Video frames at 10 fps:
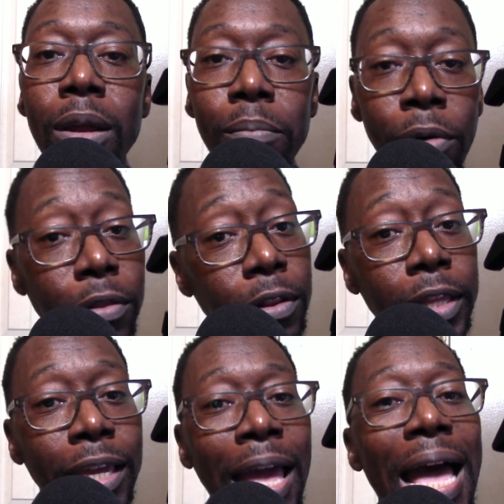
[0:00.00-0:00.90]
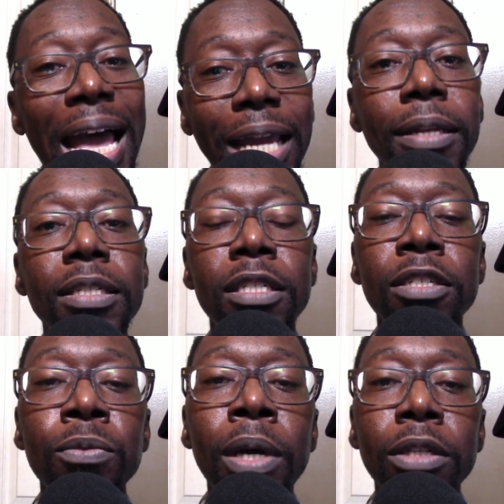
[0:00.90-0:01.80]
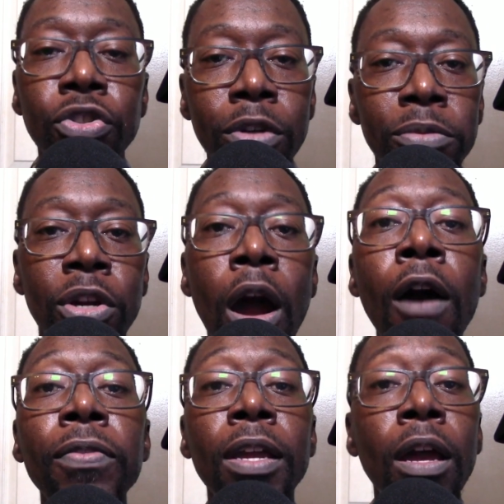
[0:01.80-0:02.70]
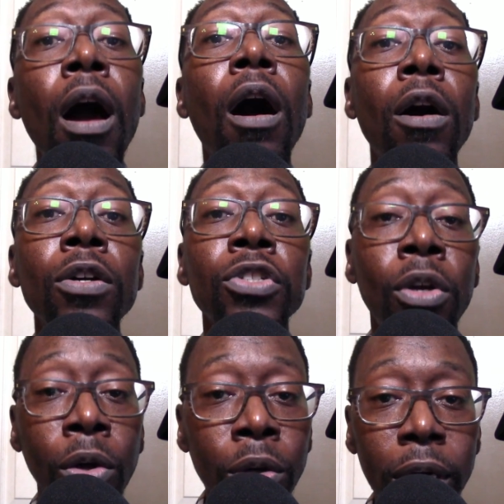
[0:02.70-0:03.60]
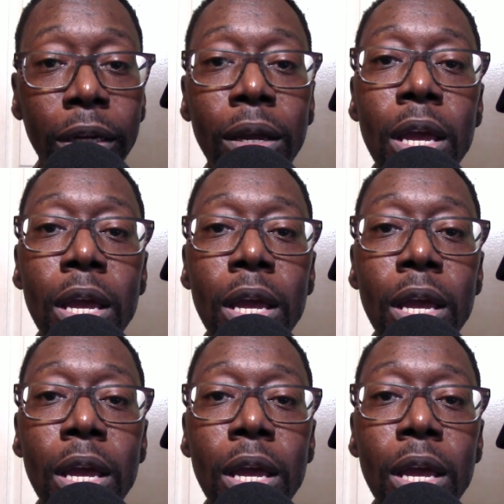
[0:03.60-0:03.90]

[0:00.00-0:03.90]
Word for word: Brotherly kindness is what Scripture often calls on.